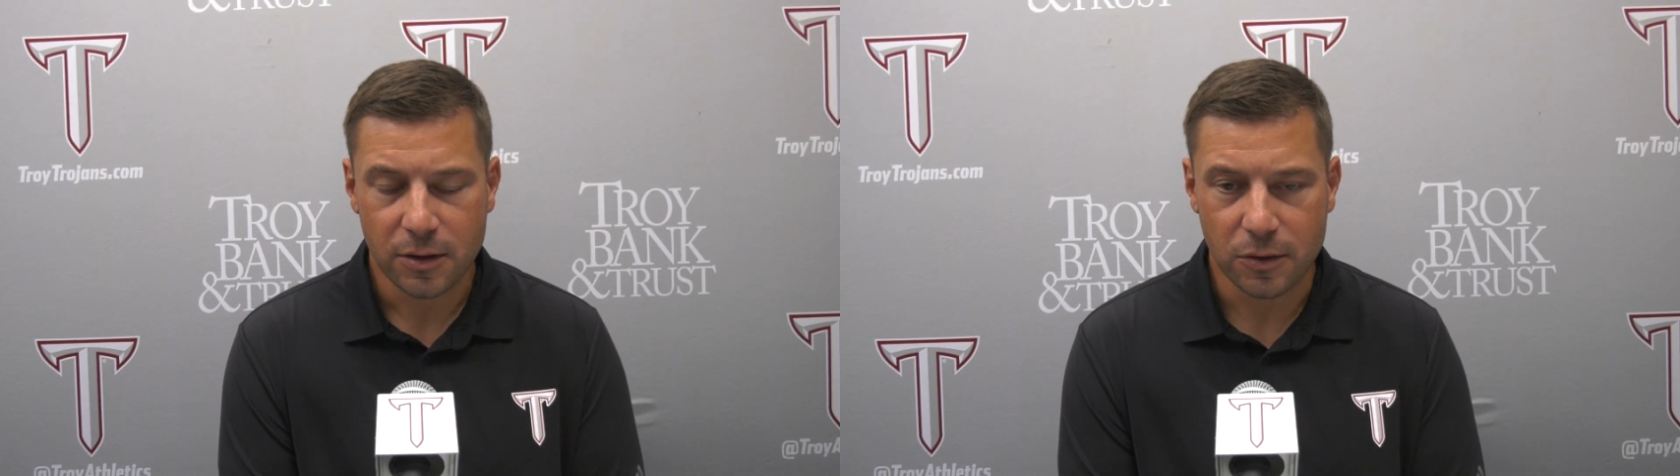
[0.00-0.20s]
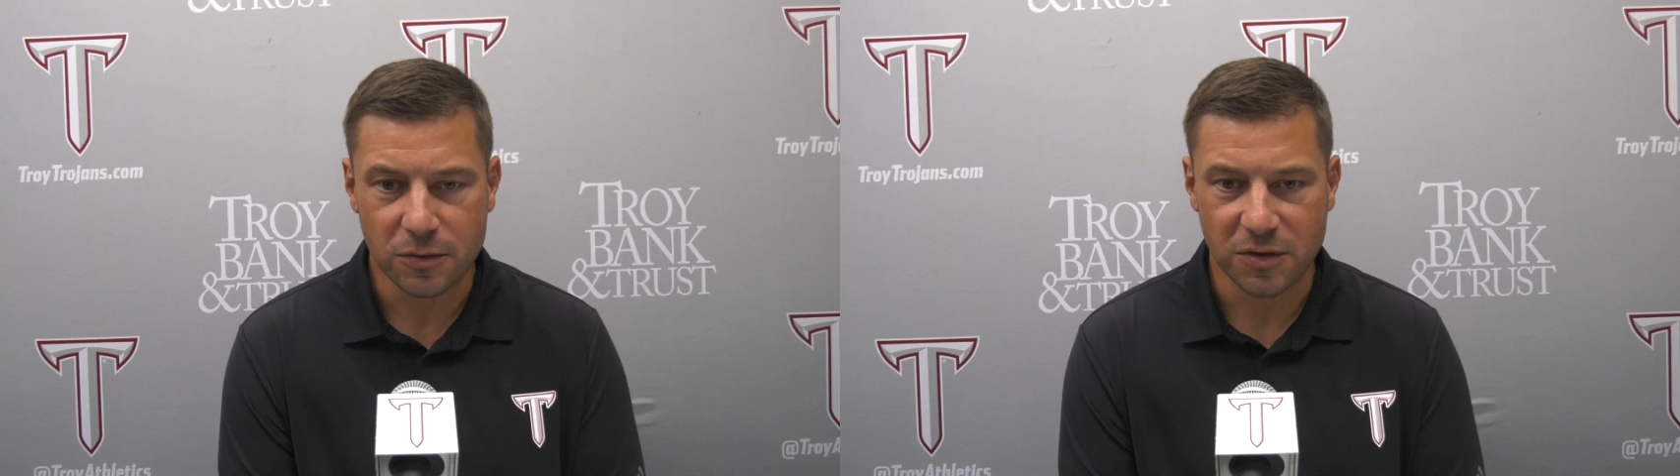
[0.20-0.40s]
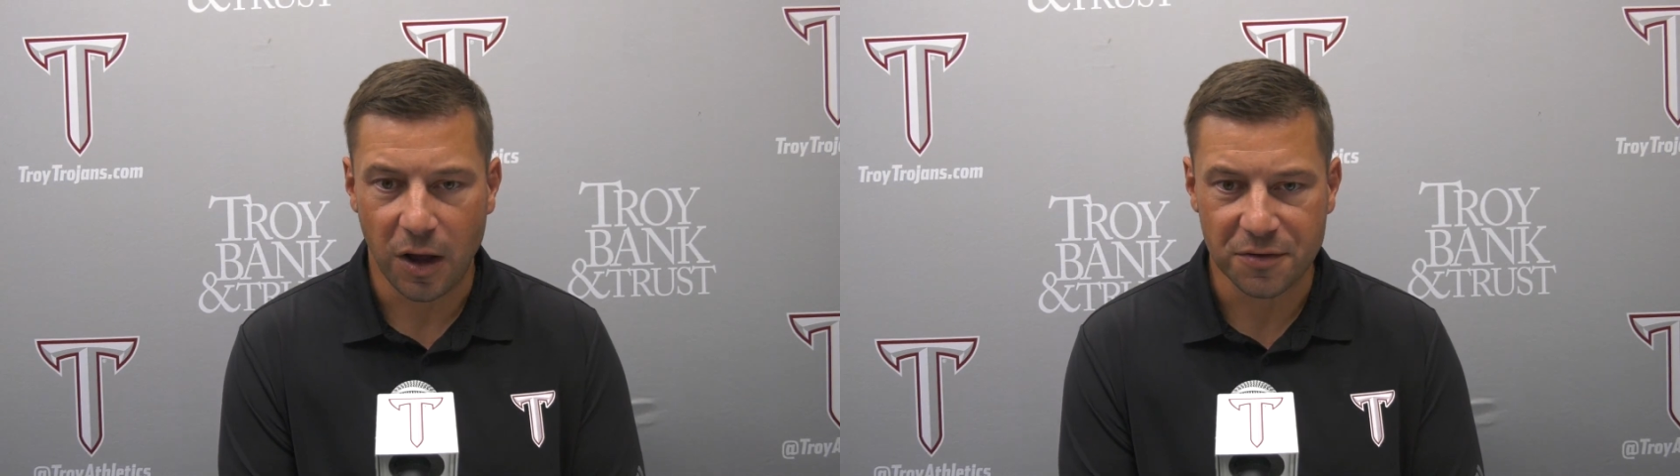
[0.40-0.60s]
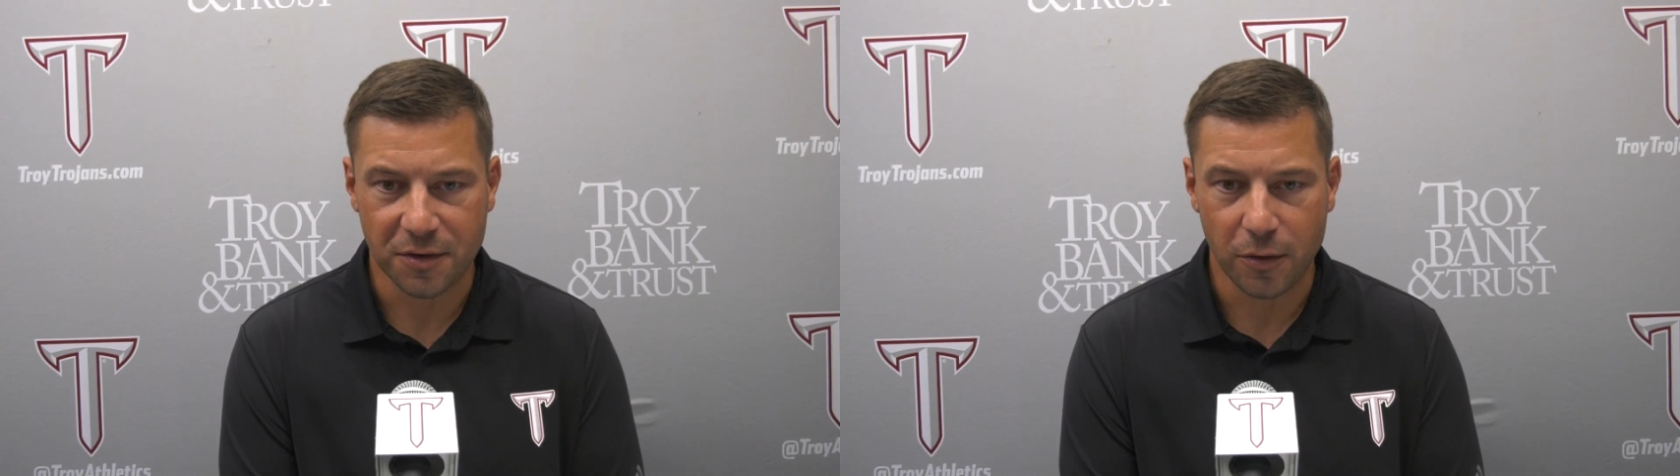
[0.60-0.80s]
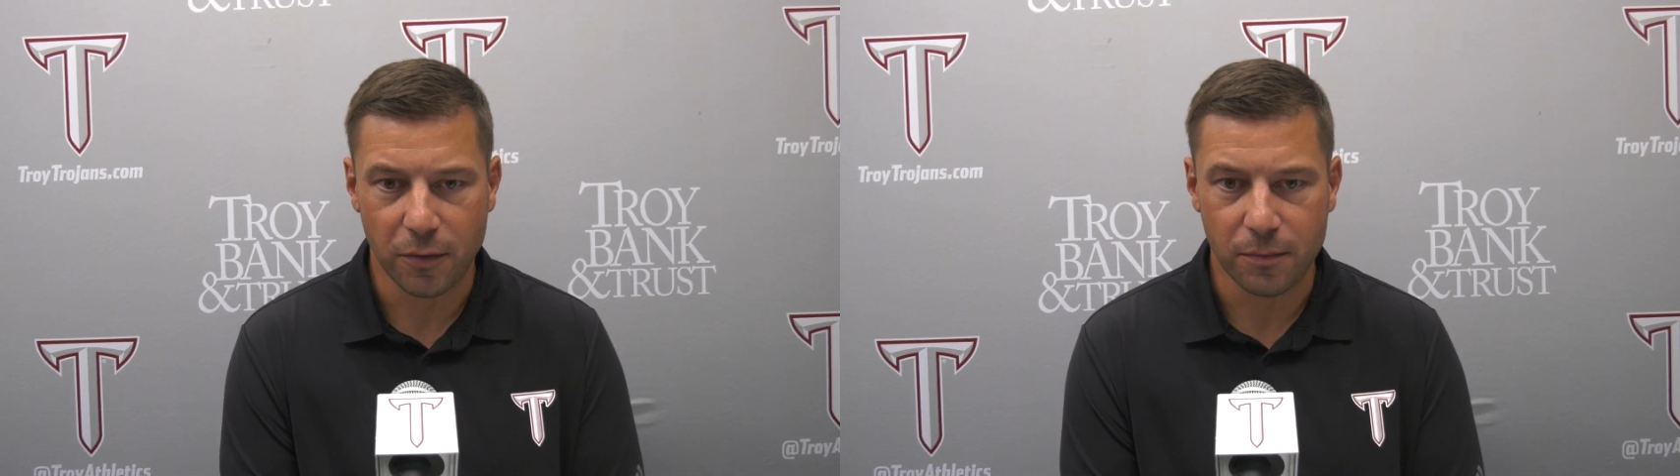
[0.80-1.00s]
who's
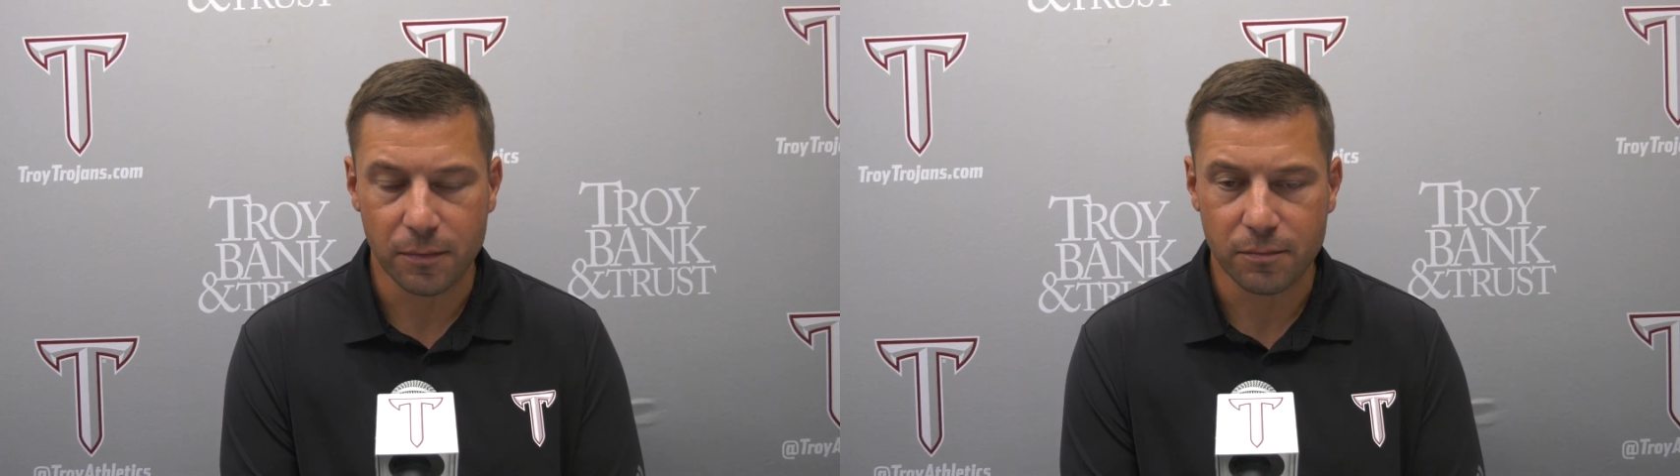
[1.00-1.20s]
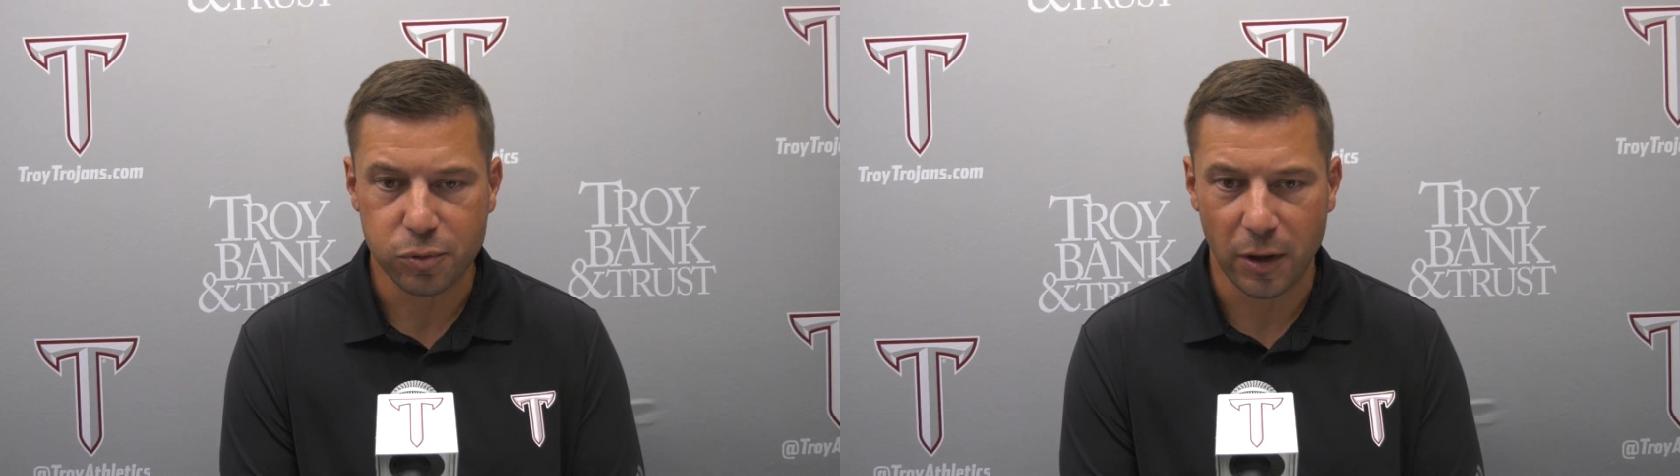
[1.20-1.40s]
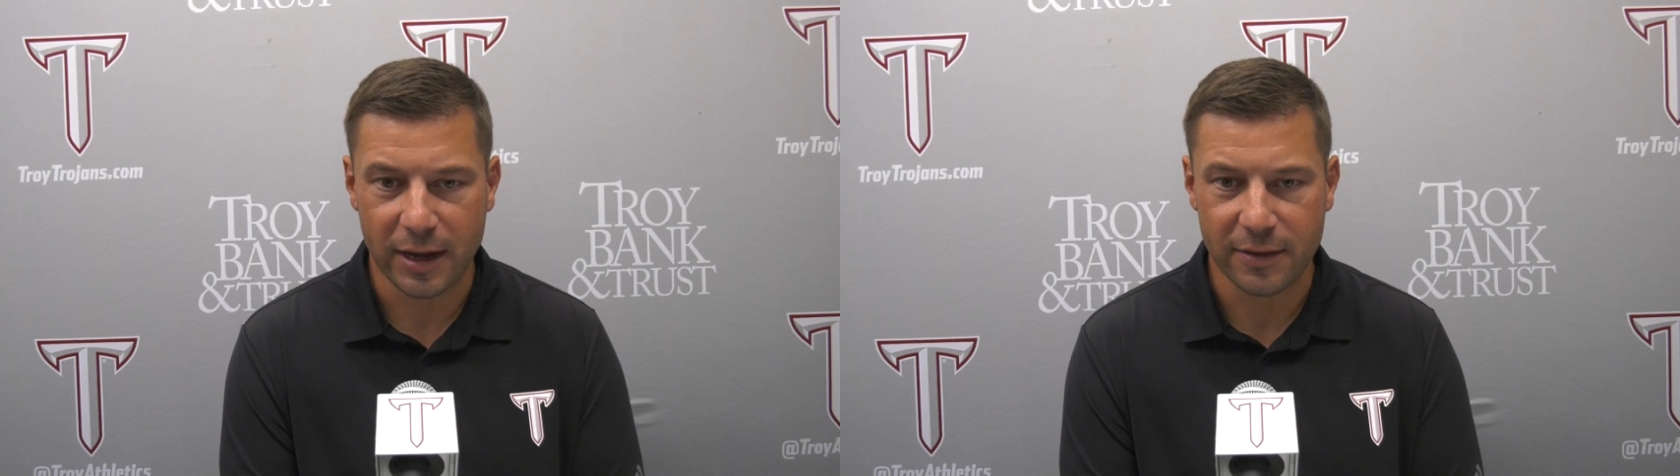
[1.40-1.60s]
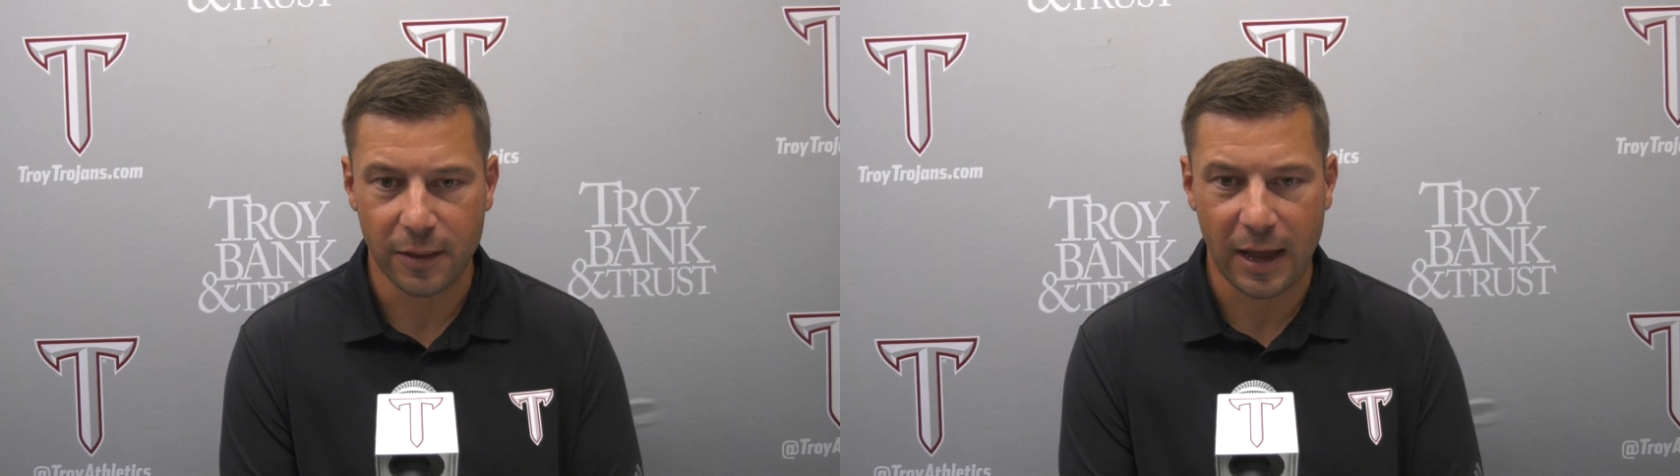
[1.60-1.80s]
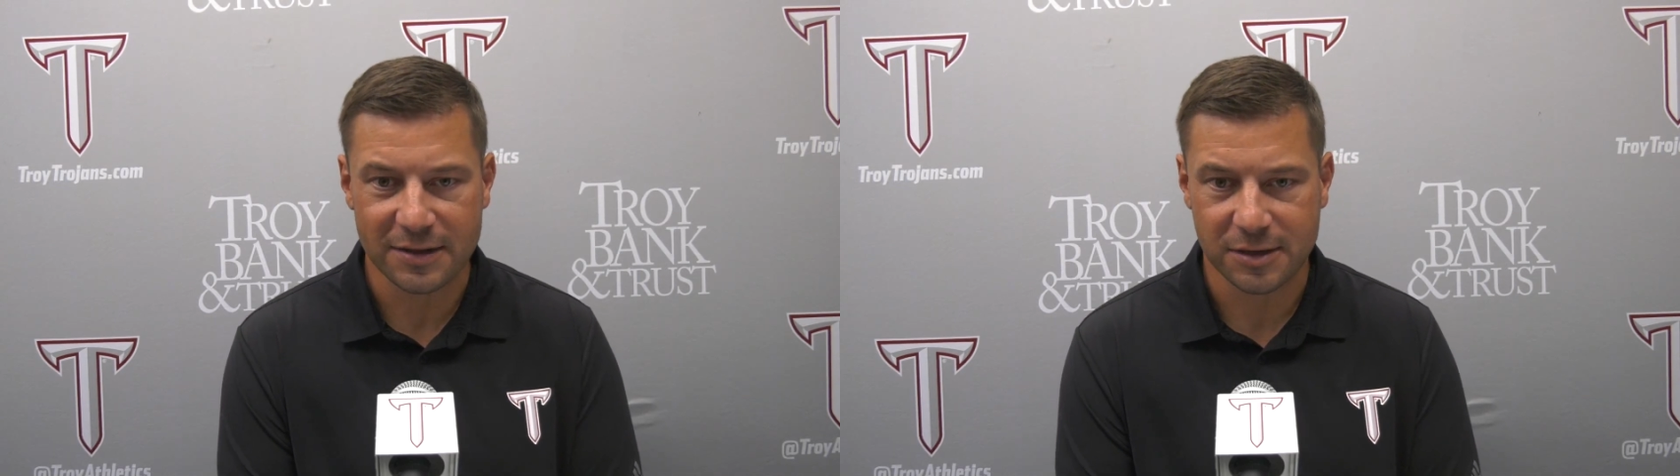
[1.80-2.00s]
also played the
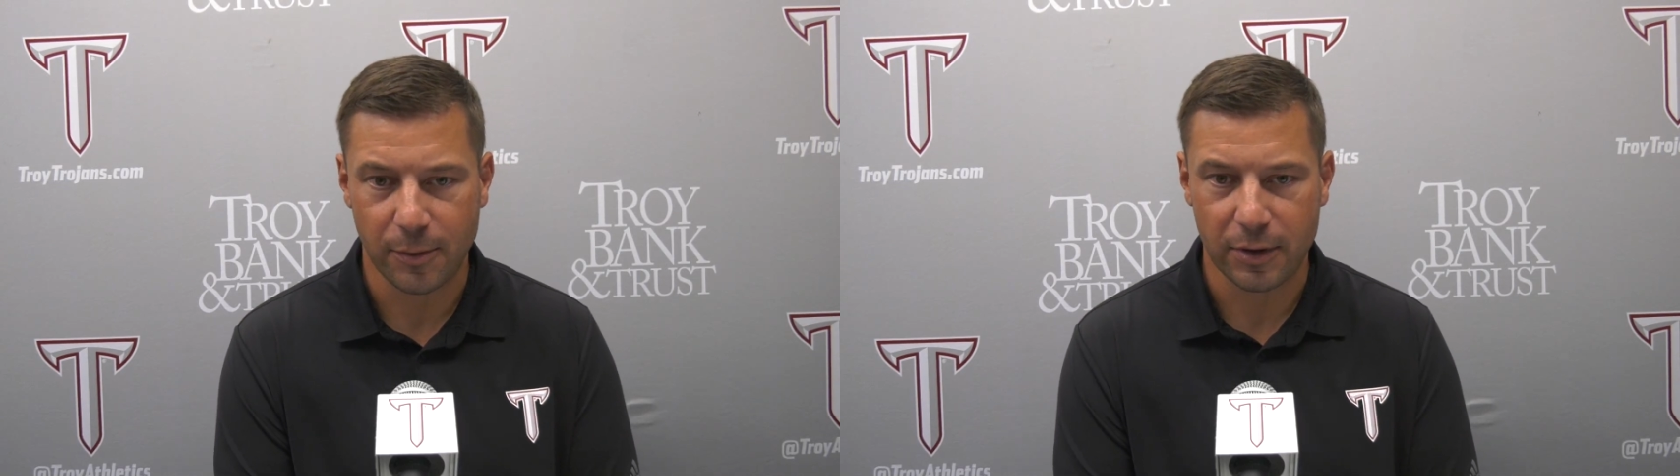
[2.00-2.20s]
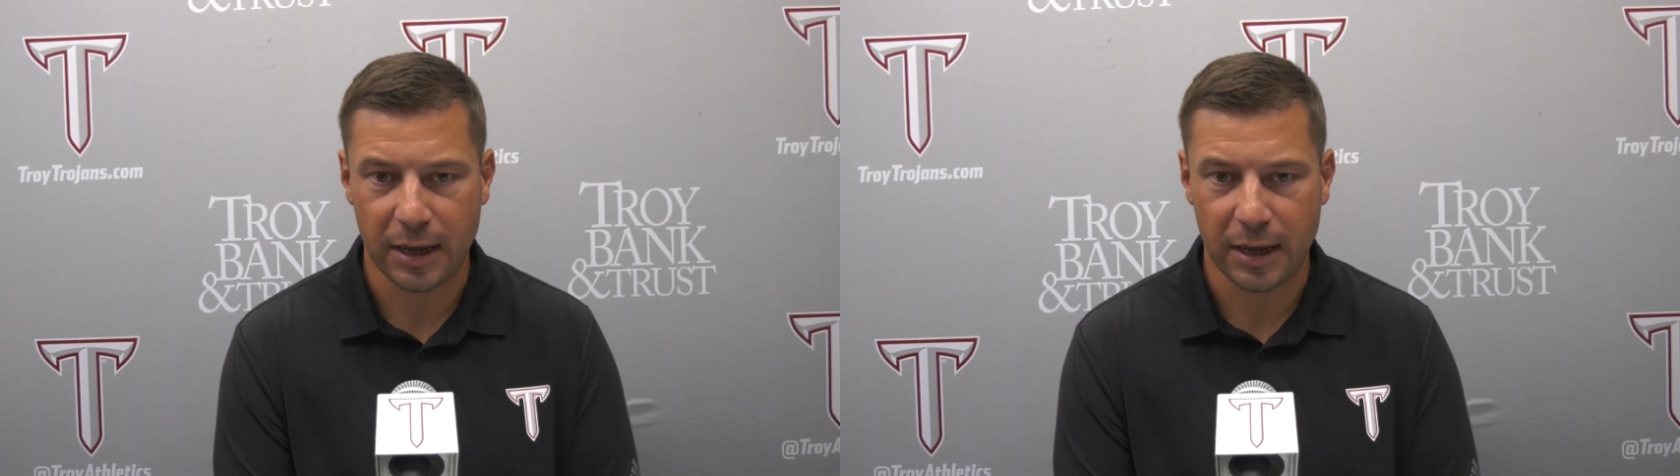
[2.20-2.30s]
last couple